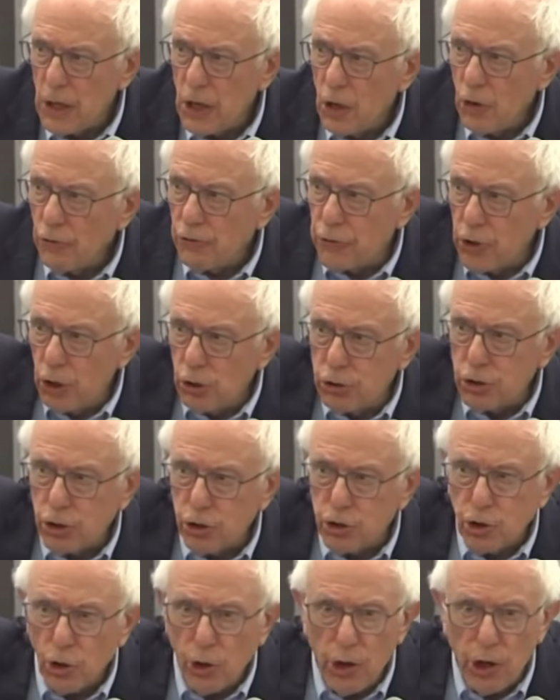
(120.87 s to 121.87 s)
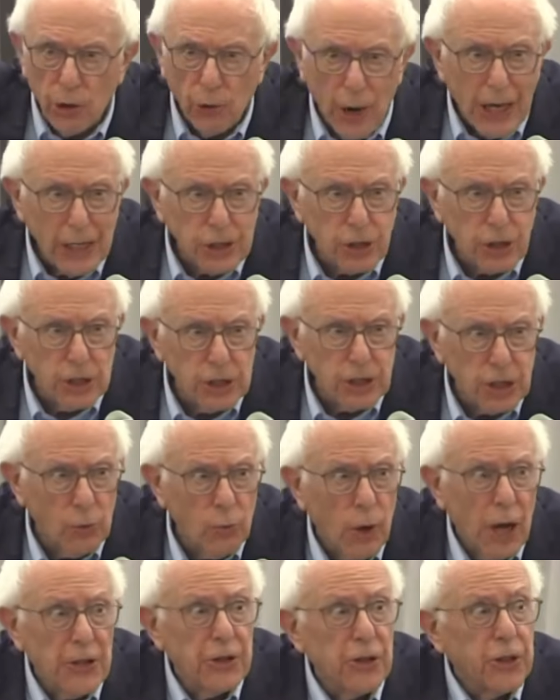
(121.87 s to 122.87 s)
future generations, and
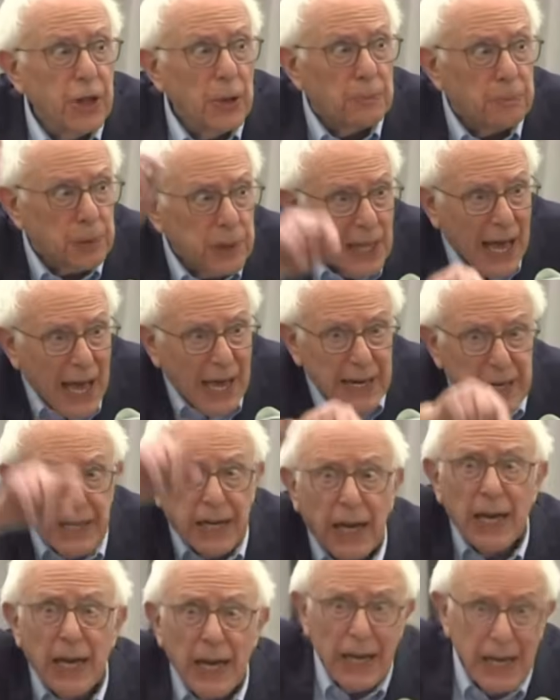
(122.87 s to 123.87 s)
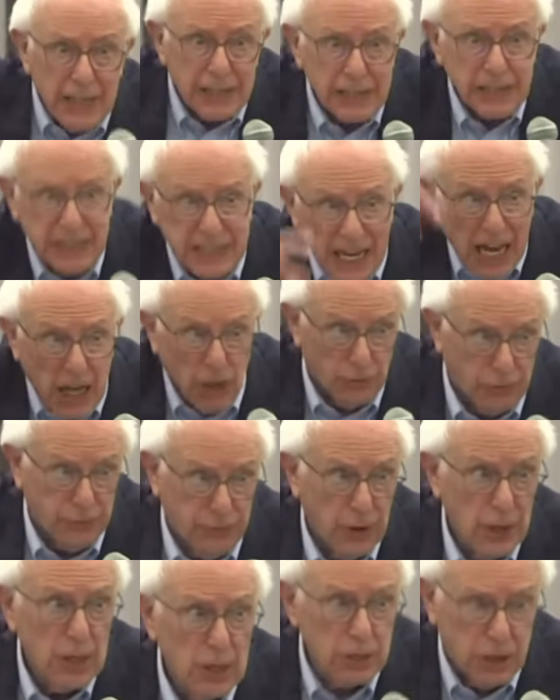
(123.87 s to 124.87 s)
whether the planet itself
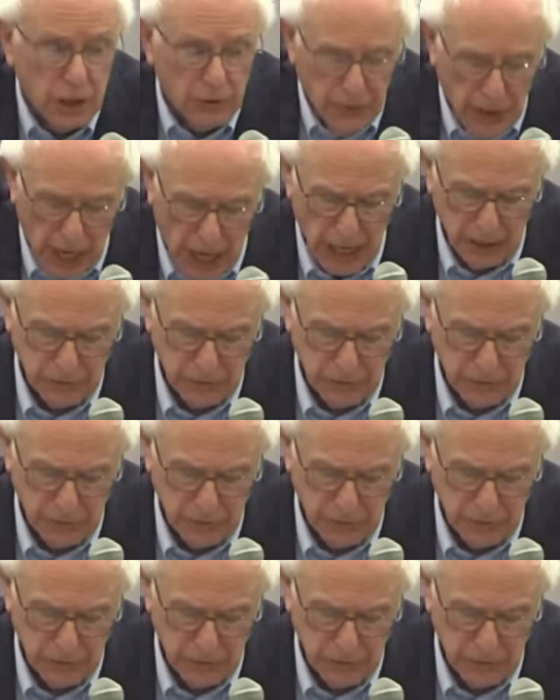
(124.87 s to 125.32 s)
survives.